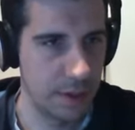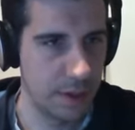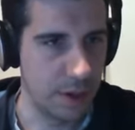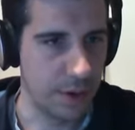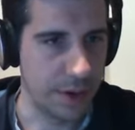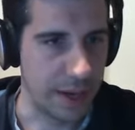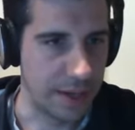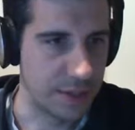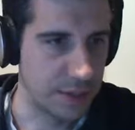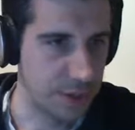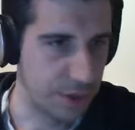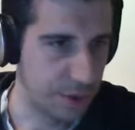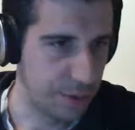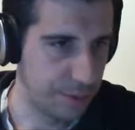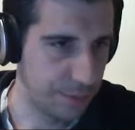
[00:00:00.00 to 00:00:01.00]
Okay,
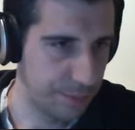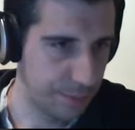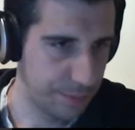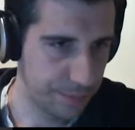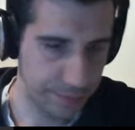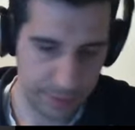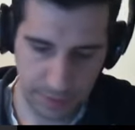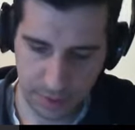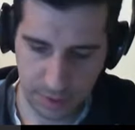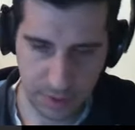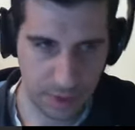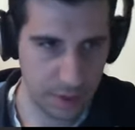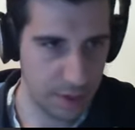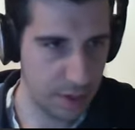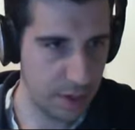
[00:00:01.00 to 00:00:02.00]
so
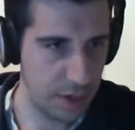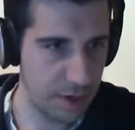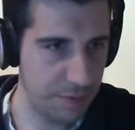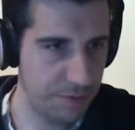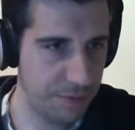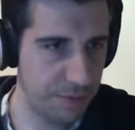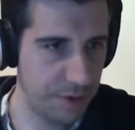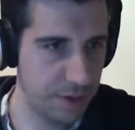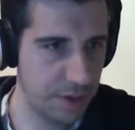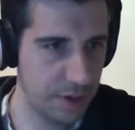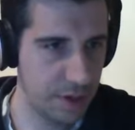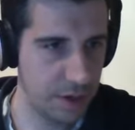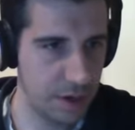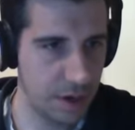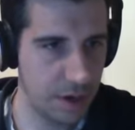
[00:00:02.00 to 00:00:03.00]
if
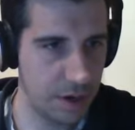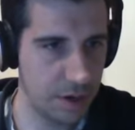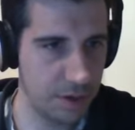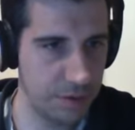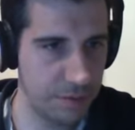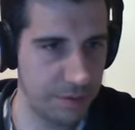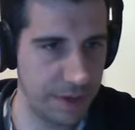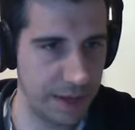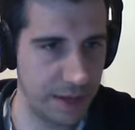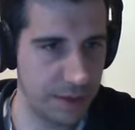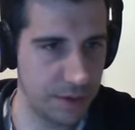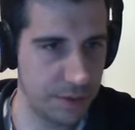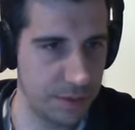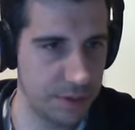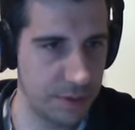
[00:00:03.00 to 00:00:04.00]
auto
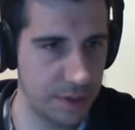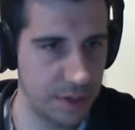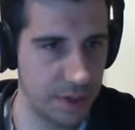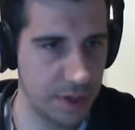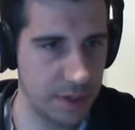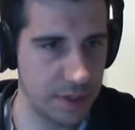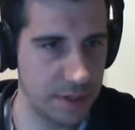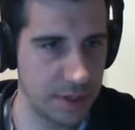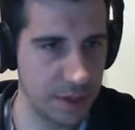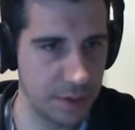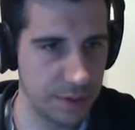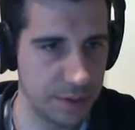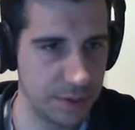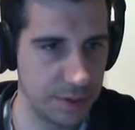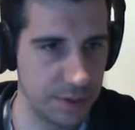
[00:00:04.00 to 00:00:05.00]
value is equal
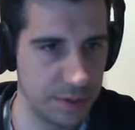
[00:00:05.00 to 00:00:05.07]
to